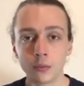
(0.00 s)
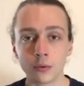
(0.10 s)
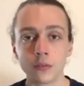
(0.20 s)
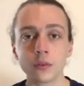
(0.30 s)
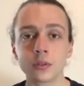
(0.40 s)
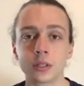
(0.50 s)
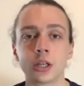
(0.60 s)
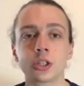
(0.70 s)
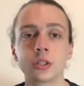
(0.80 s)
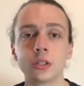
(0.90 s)
In the
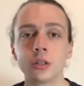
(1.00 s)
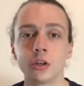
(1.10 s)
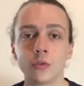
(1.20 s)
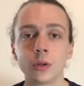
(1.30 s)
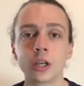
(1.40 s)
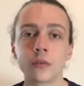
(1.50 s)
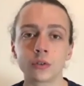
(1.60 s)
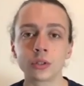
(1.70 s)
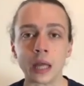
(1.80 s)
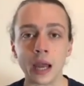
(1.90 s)
previous session, we
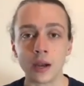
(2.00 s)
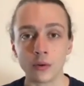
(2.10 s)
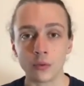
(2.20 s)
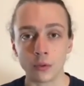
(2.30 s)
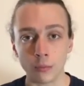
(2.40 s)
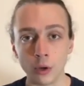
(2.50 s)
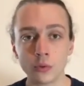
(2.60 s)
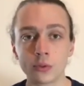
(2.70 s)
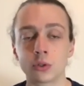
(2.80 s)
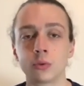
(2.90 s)
covered how
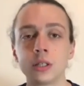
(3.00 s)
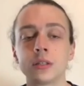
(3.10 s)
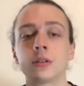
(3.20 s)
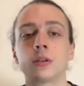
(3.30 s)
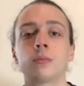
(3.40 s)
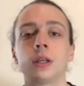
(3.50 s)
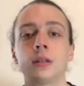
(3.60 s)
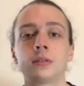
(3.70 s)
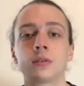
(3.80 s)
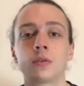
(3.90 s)
the most recent
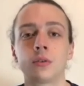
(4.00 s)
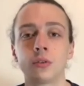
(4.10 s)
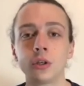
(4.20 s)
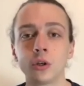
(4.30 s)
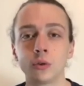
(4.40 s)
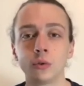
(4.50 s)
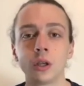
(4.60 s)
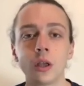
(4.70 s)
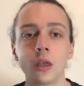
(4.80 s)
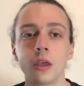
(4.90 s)
updates to the
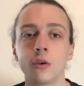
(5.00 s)
node